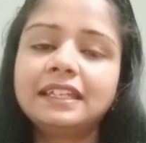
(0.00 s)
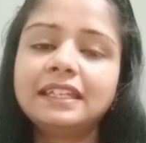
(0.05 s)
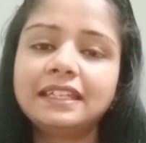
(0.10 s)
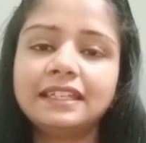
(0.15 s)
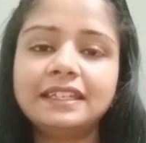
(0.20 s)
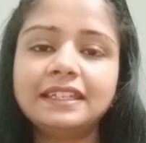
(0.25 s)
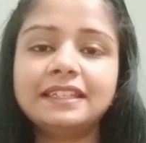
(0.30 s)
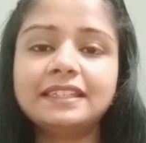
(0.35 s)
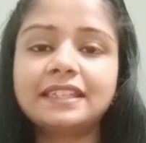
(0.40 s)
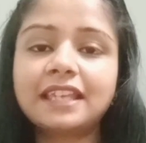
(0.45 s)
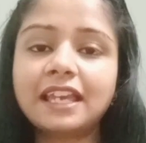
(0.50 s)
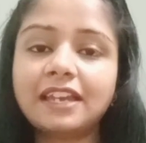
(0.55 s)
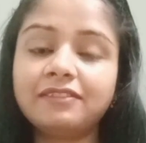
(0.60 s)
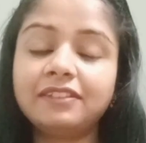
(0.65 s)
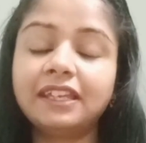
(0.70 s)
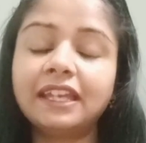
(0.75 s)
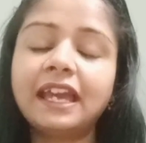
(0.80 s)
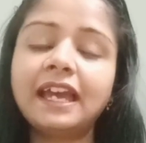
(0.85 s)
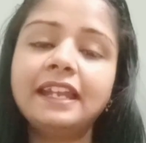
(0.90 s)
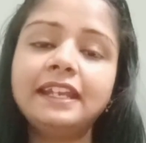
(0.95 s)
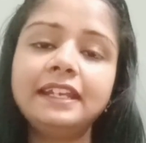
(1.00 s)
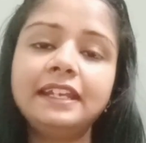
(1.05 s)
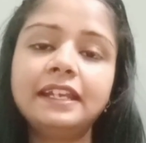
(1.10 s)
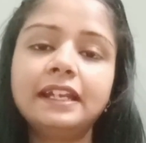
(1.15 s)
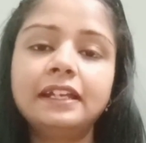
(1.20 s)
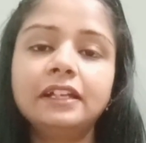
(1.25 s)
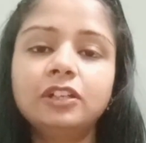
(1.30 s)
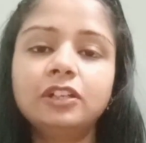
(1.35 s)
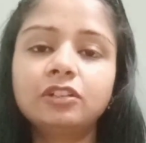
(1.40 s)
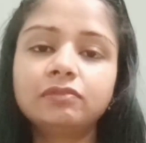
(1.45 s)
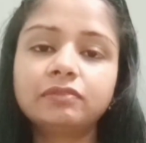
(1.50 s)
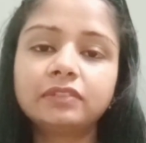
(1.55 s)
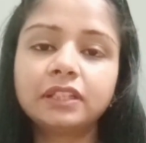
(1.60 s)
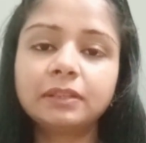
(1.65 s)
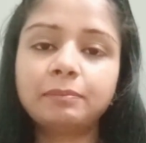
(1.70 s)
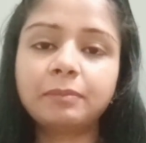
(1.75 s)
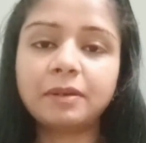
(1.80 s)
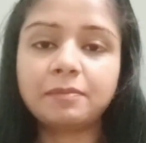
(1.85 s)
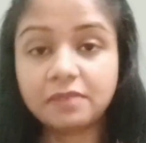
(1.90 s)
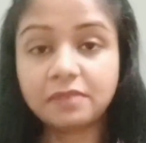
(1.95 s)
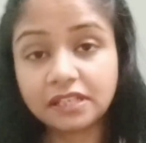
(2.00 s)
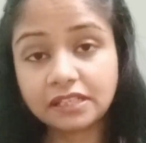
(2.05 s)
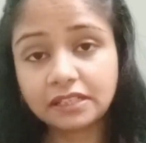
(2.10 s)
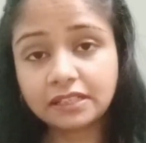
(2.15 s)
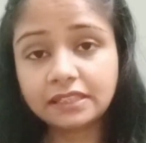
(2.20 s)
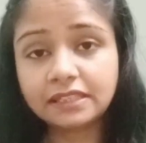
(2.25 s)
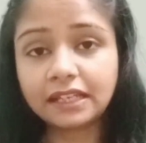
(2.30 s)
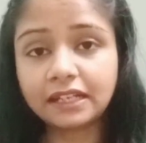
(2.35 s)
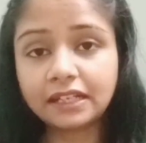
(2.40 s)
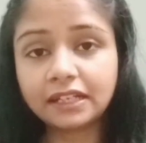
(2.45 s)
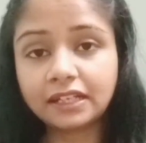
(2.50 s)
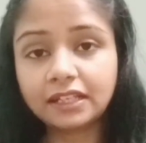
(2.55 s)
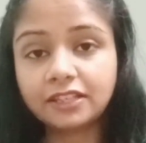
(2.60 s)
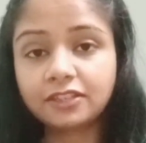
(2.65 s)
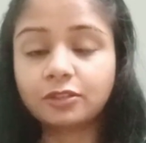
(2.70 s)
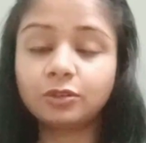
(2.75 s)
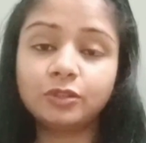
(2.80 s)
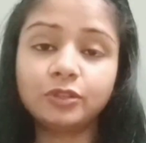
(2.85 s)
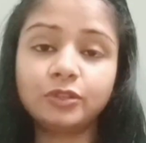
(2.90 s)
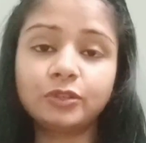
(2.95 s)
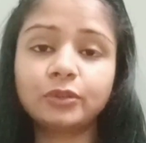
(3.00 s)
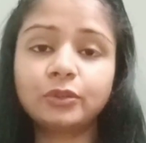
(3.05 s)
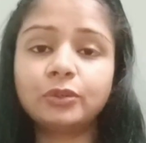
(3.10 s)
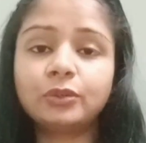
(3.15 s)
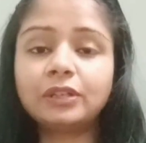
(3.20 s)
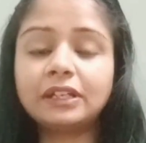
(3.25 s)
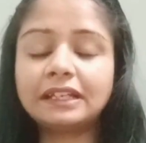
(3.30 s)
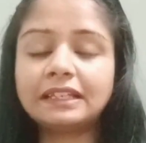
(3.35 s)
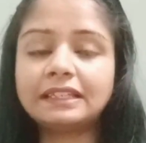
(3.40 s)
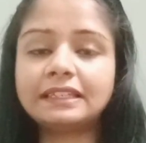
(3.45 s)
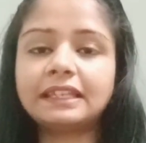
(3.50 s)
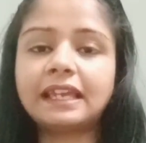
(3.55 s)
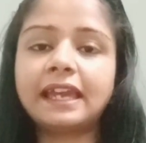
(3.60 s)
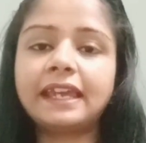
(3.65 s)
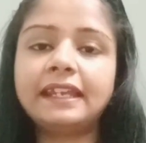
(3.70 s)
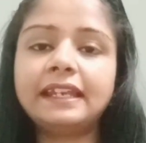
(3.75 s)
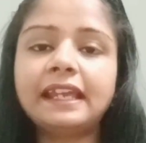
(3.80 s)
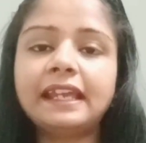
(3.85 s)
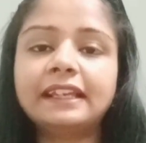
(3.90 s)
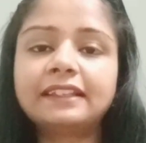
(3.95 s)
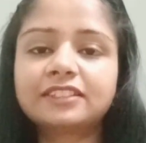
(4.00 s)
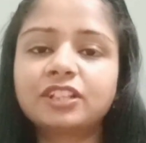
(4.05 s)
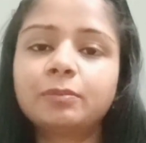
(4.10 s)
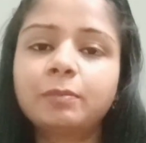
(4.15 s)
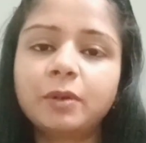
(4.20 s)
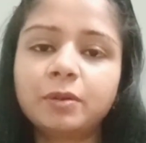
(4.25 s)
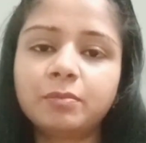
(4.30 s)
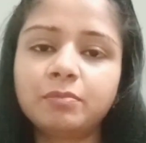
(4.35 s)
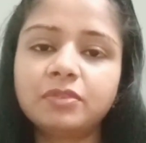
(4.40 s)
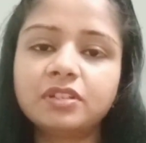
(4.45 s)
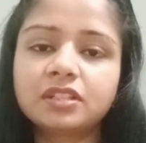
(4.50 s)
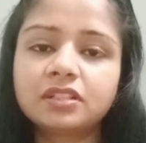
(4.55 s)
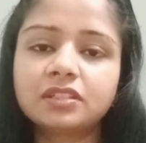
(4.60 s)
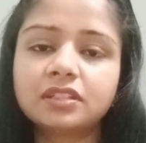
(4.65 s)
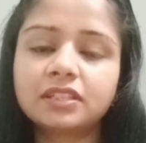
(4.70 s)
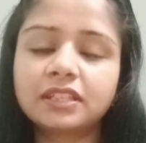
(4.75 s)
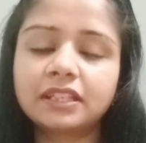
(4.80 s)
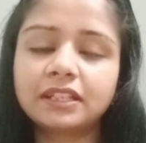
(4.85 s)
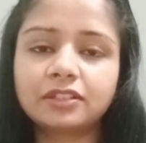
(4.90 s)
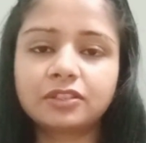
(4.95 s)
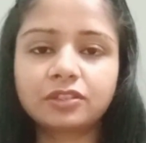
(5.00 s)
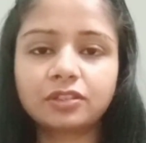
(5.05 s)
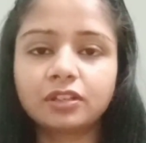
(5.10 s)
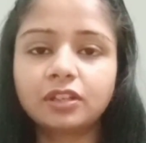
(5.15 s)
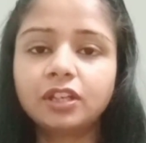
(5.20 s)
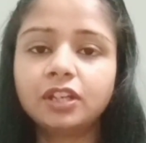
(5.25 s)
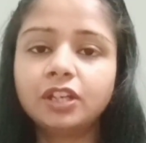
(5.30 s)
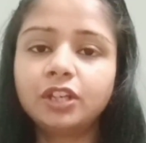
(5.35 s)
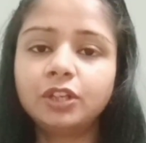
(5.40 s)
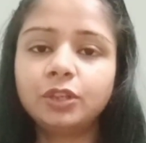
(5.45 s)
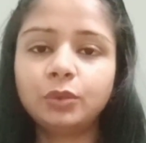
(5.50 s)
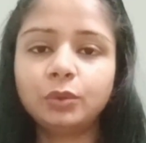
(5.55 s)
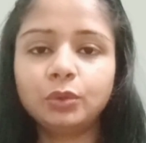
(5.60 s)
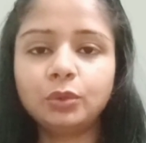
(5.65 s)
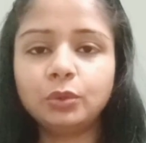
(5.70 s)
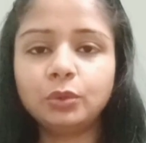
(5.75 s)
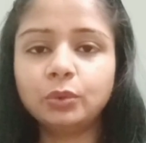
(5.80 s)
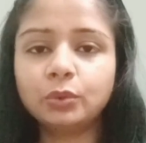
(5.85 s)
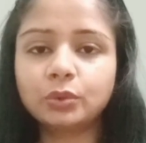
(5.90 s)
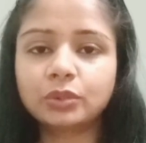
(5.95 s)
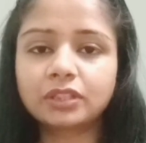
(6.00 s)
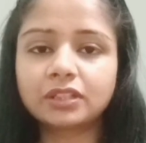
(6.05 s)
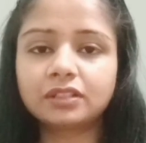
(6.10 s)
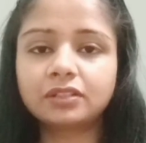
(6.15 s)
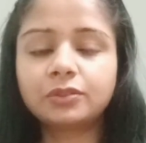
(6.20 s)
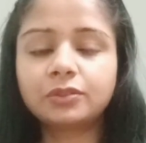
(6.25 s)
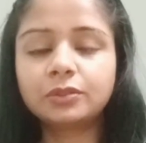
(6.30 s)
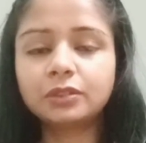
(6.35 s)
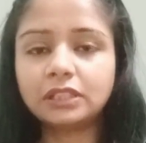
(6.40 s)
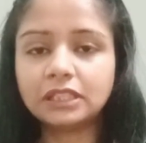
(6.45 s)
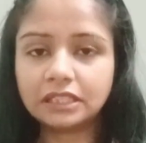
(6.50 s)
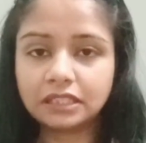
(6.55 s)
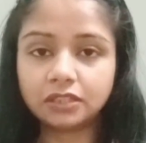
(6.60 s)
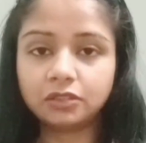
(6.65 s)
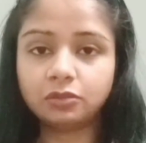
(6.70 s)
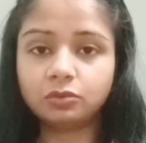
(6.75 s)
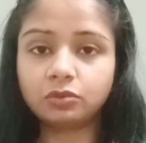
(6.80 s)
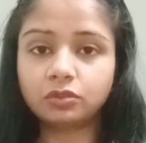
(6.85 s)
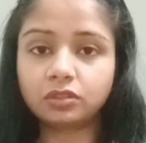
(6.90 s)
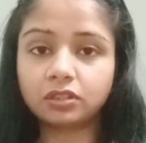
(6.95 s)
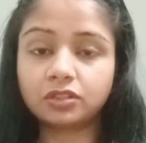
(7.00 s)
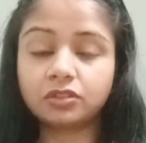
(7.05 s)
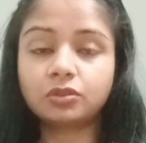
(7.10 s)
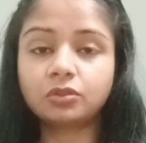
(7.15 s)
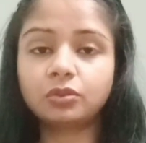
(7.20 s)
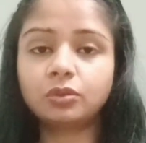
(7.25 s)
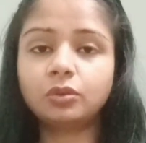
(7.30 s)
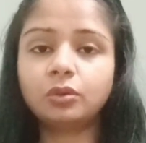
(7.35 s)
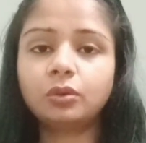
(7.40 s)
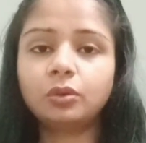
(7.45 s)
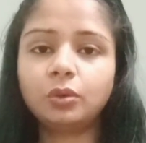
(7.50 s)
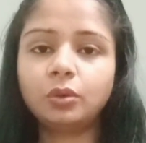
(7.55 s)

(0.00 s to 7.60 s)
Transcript: he is having, and none of the permission set is also not assigned extra permission sets to this user. So